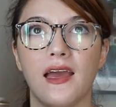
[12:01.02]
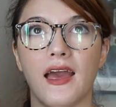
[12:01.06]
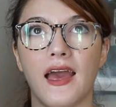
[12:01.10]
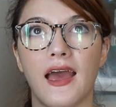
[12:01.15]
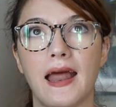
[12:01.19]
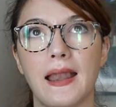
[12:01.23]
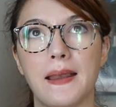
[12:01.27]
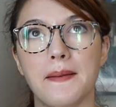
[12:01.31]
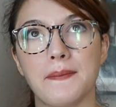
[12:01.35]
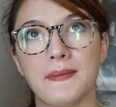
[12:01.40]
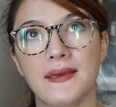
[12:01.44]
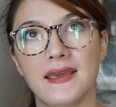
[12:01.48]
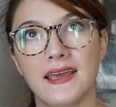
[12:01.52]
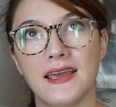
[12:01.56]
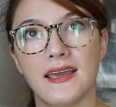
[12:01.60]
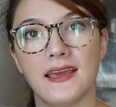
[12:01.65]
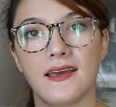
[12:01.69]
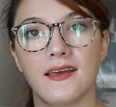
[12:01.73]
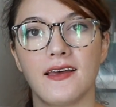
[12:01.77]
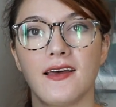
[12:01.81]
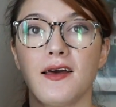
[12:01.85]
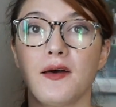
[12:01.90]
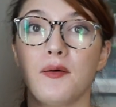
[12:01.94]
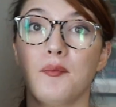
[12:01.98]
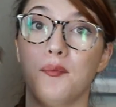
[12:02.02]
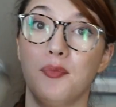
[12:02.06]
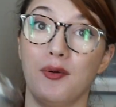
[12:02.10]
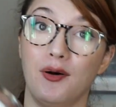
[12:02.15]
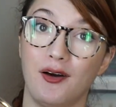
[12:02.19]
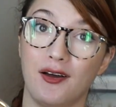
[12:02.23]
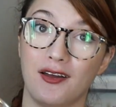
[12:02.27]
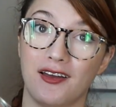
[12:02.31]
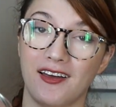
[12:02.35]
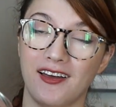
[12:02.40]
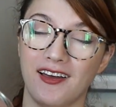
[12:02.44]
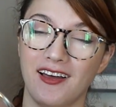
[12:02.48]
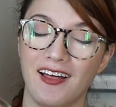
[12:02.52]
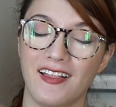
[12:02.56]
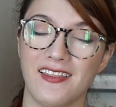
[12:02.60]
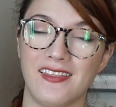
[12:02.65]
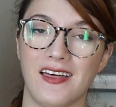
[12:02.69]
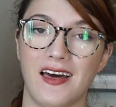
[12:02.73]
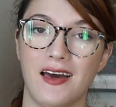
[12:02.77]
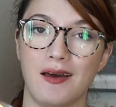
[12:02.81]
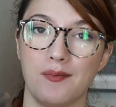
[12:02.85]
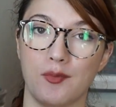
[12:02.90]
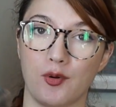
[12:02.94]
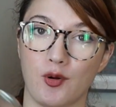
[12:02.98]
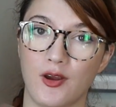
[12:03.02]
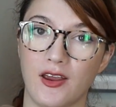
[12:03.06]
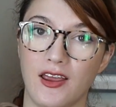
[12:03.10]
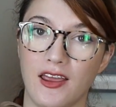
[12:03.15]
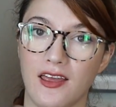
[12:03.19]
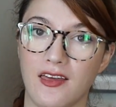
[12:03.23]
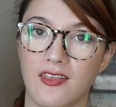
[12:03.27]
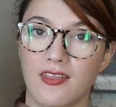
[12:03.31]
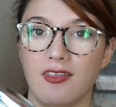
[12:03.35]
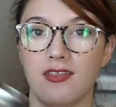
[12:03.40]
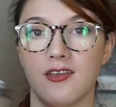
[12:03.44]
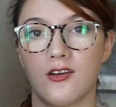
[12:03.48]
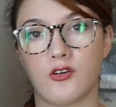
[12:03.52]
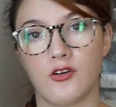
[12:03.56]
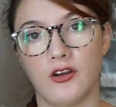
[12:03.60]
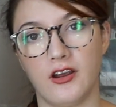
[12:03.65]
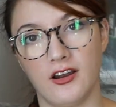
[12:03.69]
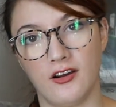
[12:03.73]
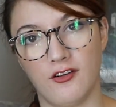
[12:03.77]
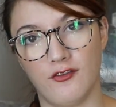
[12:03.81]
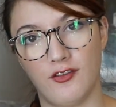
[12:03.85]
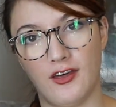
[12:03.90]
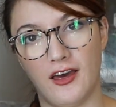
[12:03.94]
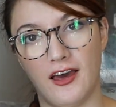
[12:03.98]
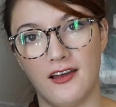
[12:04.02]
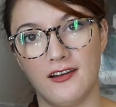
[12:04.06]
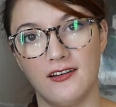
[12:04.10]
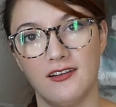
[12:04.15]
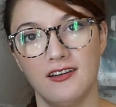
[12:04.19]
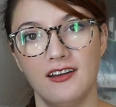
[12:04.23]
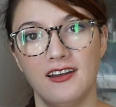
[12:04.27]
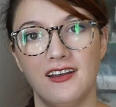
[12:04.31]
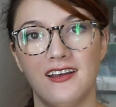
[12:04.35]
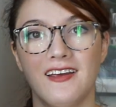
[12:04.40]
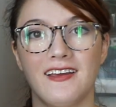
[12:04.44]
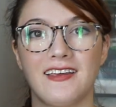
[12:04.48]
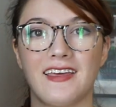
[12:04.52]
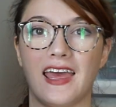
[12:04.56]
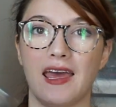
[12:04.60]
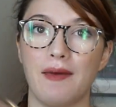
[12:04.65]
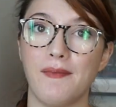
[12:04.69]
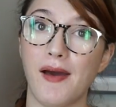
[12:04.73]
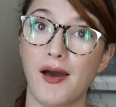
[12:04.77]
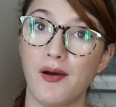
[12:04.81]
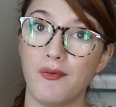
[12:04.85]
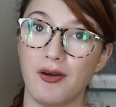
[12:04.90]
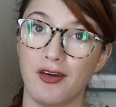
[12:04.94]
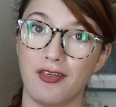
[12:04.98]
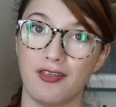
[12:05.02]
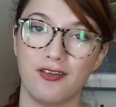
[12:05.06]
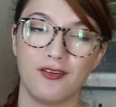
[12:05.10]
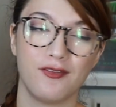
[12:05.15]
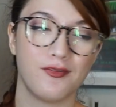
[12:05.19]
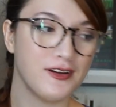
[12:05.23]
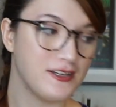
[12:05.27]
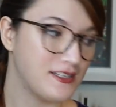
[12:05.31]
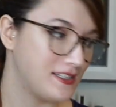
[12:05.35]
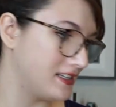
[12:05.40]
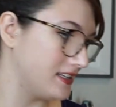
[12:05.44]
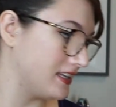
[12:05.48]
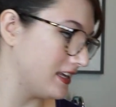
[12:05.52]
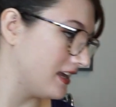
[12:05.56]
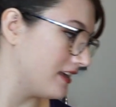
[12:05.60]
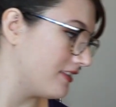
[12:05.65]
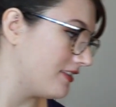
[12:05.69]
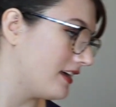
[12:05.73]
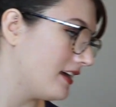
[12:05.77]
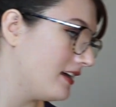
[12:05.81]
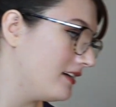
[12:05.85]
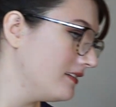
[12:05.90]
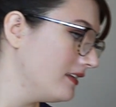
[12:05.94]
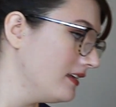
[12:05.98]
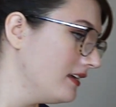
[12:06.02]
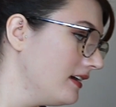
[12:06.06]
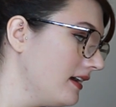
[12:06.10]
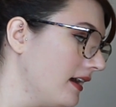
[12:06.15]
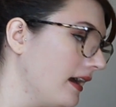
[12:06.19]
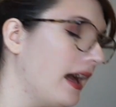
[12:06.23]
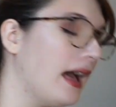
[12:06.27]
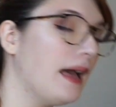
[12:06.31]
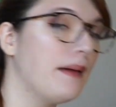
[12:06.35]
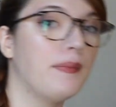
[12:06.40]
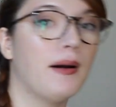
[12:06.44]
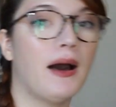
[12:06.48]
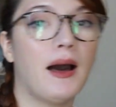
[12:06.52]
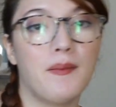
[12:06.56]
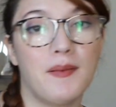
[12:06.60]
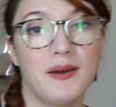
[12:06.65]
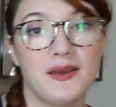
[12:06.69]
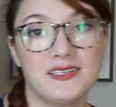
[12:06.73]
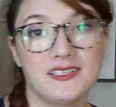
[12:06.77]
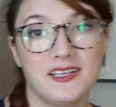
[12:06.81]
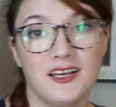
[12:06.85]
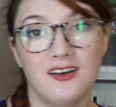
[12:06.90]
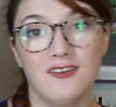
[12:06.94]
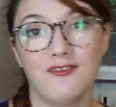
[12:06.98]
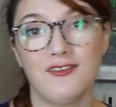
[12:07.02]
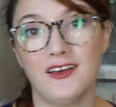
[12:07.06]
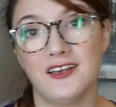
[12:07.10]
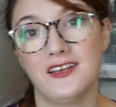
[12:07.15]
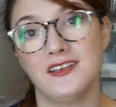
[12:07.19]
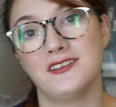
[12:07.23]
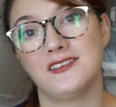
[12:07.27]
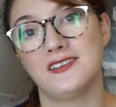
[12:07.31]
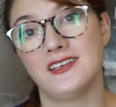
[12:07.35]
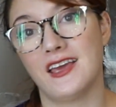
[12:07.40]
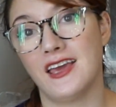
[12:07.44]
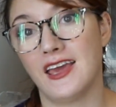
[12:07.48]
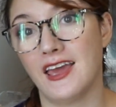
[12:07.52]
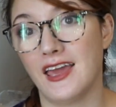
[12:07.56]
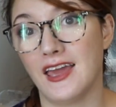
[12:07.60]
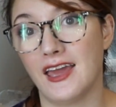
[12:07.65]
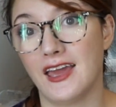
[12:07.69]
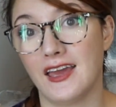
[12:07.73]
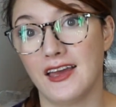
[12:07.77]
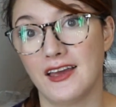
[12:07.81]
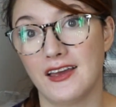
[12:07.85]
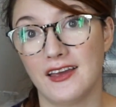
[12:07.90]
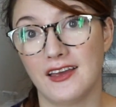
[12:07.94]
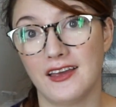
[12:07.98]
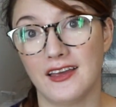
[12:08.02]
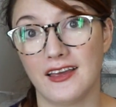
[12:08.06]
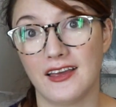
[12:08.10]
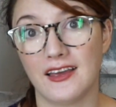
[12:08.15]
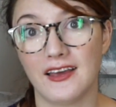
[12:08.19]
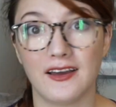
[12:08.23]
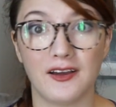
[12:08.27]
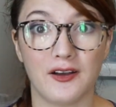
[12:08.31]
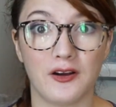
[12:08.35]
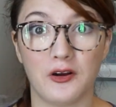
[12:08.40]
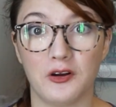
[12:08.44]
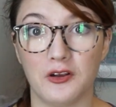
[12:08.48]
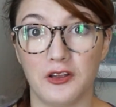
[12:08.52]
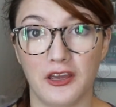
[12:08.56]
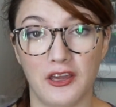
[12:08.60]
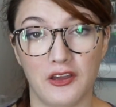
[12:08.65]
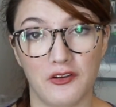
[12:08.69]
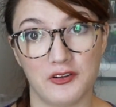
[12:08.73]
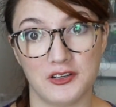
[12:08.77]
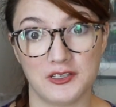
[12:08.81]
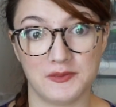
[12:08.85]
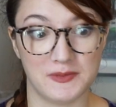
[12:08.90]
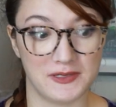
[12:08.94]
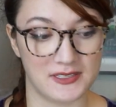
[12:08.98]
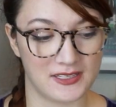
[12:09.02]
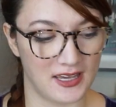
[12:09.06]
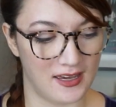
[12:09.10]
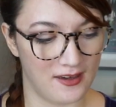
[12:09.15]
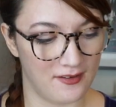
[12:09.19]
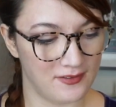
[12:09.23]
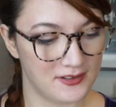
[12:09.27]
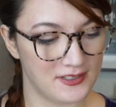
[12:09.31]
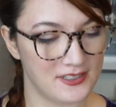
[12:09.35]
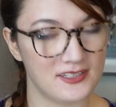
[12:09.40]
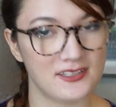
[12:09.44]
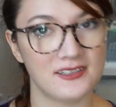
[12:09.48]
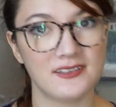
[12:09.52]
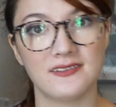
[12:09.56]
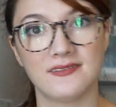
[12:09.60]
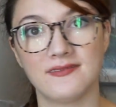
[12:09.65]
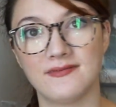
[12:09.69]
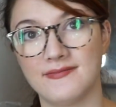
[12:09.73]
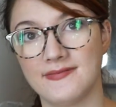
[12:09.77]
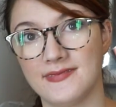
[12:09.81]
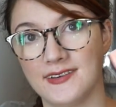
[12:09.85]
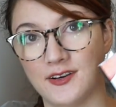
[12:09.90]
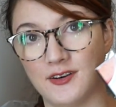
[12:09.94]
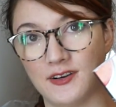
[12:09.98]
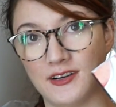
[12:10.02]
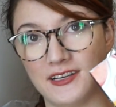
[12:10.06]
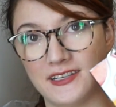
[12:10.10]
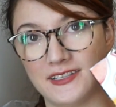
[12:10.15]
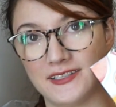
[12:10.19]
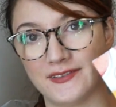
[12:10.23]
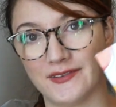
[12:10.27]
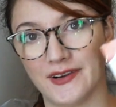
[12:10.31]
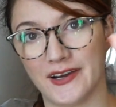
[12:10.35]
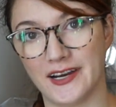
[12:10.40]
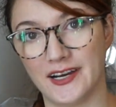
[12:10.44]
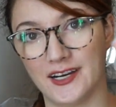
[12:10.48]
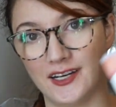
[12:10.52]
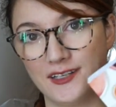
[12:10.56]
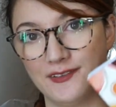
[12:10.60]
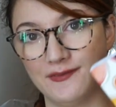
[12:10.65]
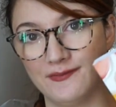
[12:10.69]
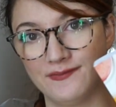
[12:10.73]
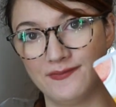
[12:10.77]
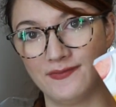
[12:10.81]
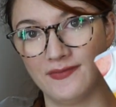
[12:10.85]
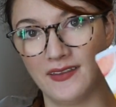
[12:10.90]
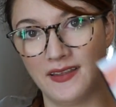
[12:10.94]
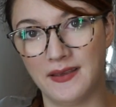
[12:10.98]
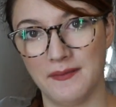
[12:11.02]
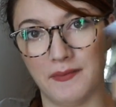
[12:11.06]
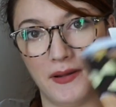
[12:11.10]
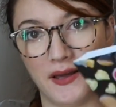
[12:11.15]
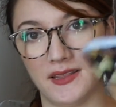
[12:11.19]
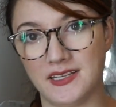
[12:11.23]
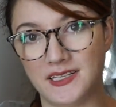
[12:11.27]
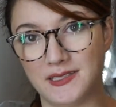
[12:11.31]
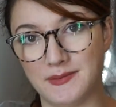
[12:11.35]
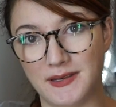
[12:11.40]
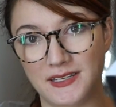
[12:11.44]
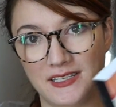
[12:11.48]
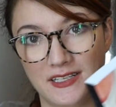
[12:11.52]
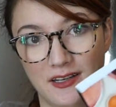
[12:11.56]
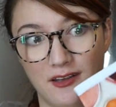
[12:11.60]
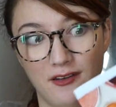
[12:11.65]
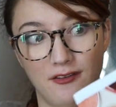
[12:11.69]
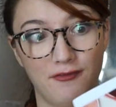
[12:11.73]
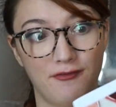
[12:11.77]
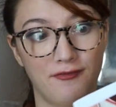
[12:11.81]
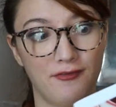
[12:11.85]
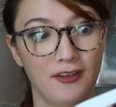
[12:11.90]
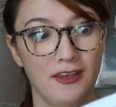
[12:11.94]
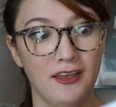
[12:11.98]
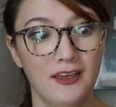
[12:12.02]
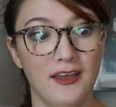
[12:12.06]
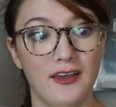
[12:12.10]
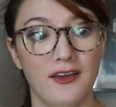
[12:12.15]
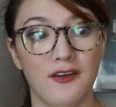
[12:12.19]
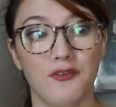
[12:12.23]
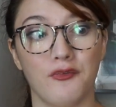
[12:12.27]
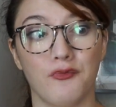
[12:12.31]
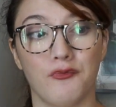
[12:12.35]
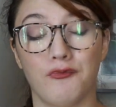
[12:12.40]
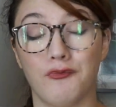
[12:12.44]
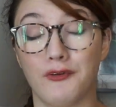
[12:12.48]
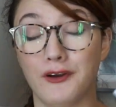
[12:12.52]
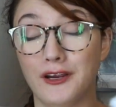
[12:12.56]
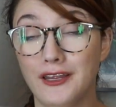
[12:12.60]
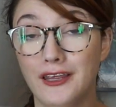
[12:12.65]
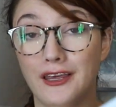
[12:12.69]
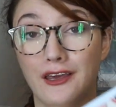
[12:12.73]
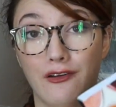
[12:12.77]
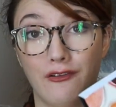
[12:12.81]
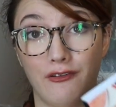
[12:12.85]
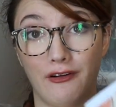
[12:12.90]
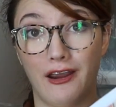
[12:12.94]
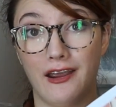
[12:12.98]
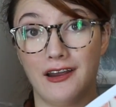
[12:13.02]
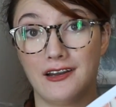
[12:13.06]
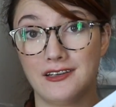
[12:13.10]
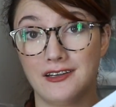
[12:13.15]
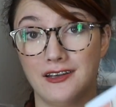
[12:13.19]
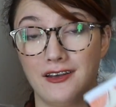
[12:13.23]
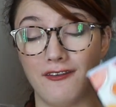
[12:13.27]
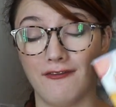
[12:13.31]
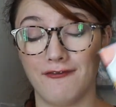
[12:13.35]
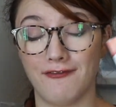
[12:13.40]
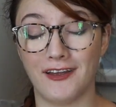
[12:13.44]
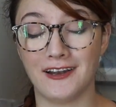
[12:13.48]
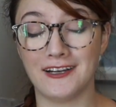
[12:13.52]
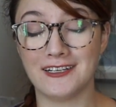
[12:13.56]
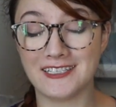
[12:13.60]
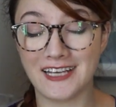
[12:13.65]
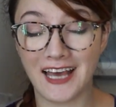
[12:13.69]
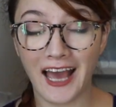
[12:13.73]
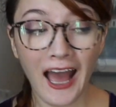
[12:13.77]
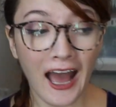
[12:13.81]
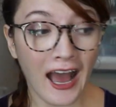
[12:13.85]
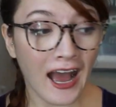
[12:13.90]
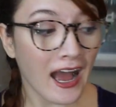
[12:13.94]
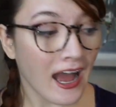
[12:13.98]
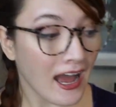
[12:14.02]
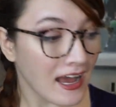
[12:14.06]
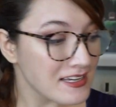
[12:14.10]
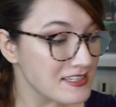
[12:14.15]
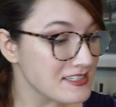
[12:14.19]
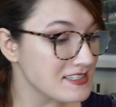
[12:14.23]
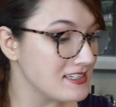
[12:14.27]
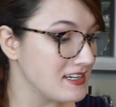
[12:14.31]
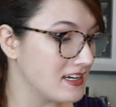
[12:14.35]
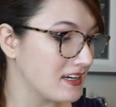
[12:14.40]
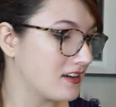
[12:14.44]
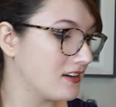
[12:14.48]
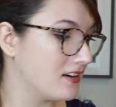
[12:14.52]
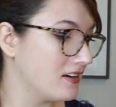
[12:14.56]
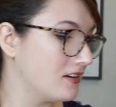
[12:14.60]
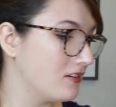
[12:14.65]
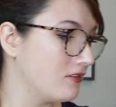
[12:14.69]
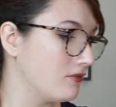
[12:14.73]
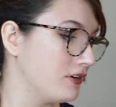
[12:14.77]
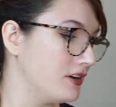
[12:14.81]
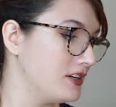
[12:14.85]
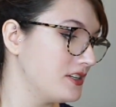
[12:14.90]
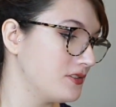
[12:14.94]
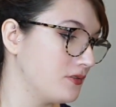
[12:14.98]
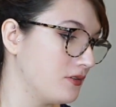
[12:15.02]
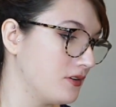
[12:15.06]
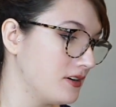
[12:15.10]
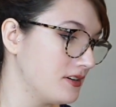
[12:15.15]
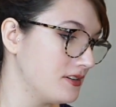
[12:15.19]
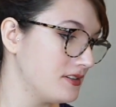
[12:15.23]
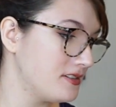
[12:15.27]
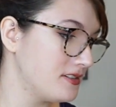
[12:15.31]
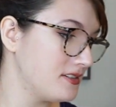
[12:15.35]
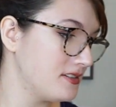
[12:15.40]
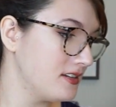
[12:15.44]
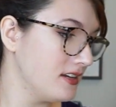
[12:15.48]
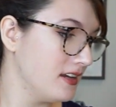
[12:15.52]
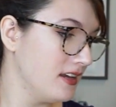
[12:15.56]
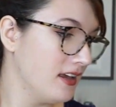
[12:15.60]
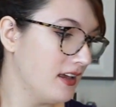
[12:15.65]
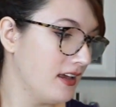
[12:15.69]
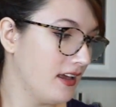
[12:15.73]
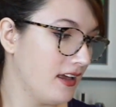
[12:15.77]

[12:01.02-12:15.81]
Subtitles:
and Me book that Marie, the creator of that, came out with recently, that I bought myself as a early Christmas gift. Here it is right here. Bought this myself. Really great, fantastic resource